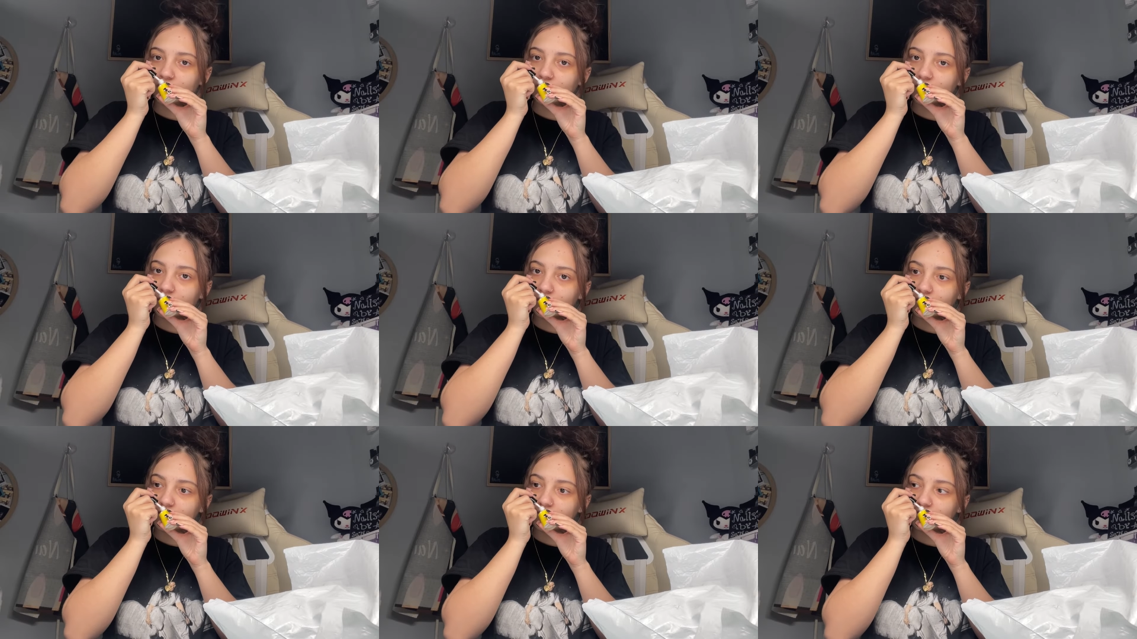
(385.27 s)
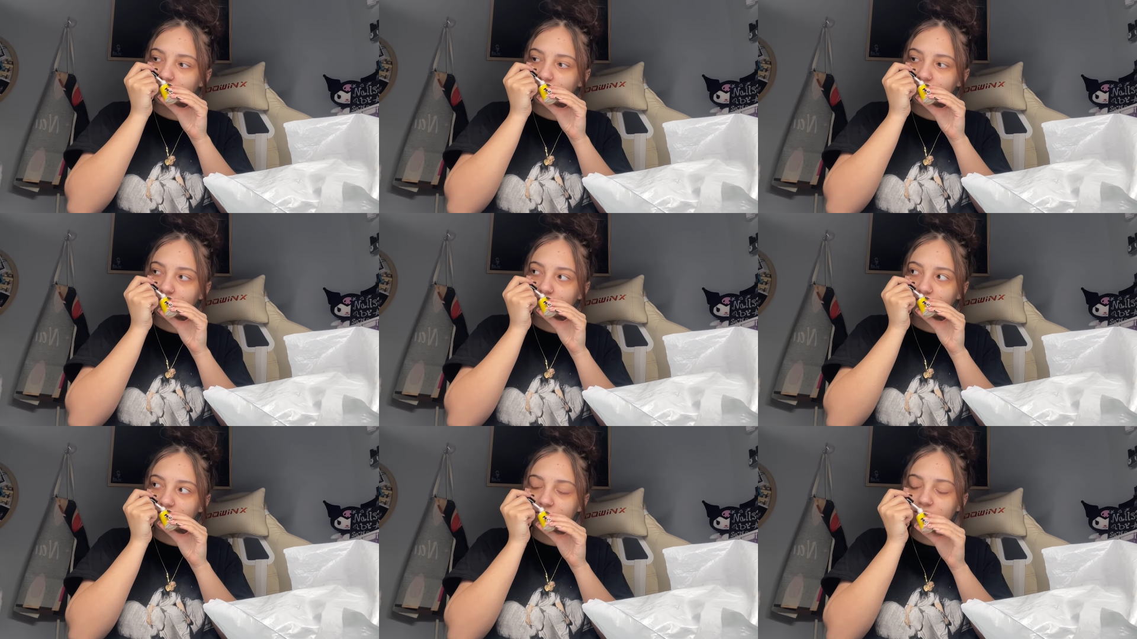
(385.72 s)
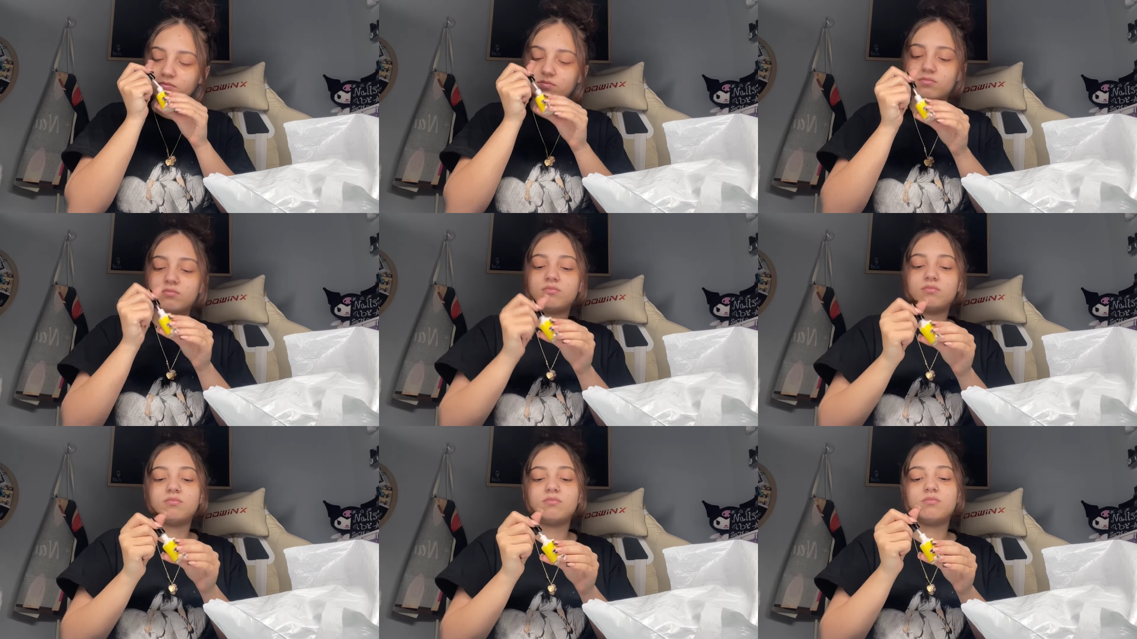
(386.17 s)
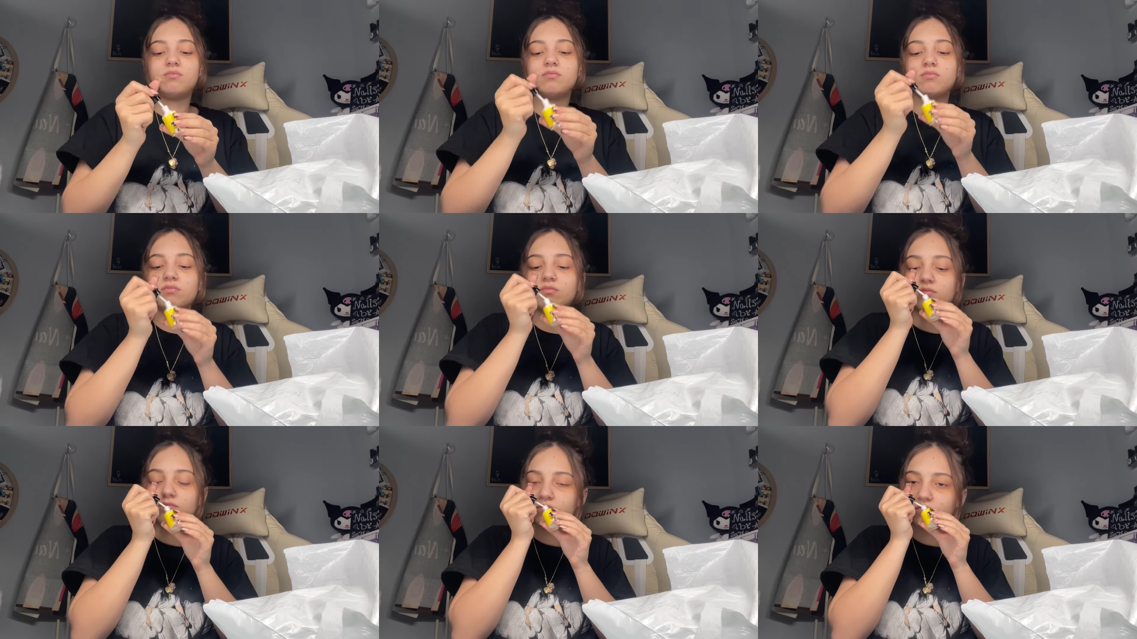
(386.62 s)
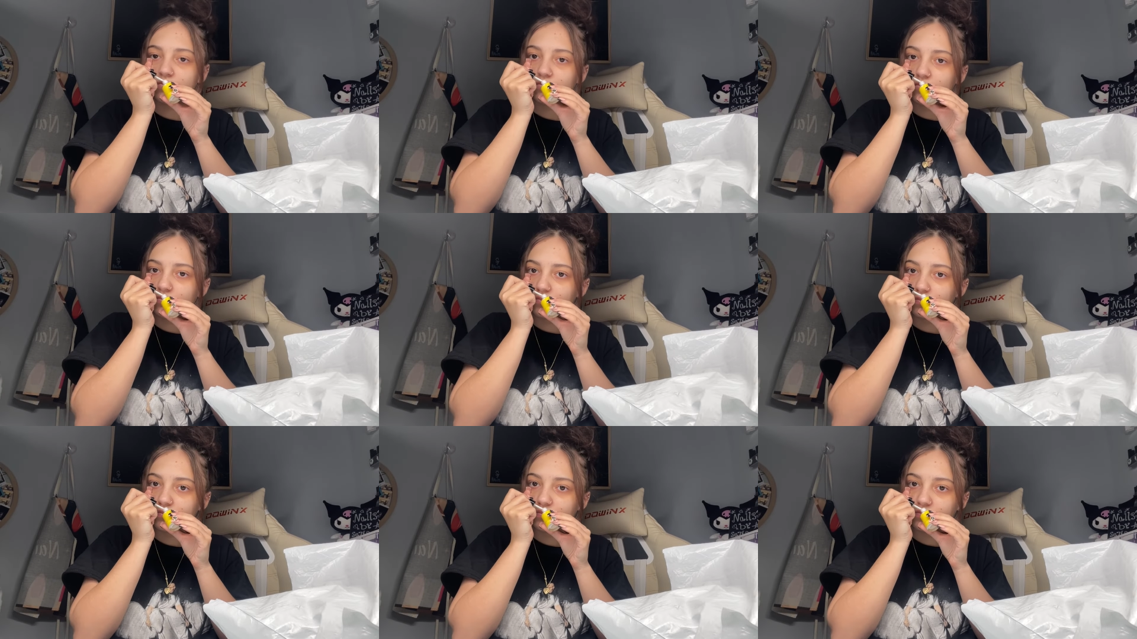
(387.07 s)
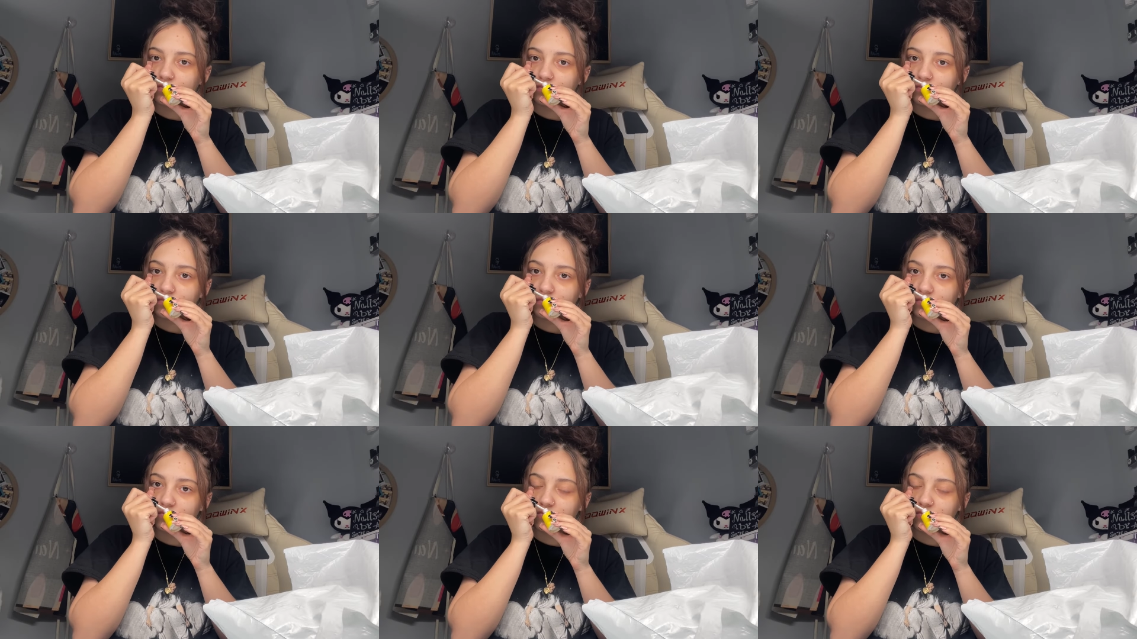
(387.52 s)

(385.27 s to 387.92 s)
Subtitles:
Nobody speaks.